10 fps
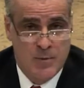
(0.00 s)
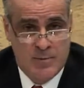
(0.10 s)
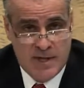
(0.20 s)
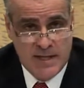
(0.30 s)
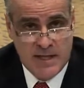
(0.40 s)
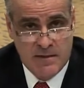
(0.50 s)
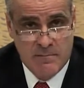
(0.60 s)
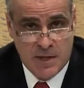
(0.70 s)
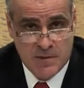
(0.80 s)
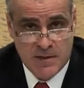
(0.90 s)
but in
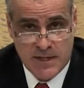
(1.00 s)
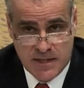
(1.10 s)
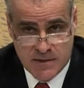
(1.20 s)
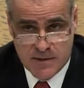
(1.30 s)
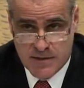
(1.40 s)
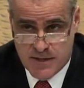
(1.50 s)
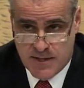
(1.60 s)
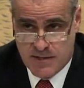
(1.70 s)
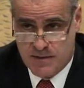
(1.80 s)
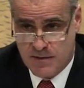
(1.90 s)
most instances,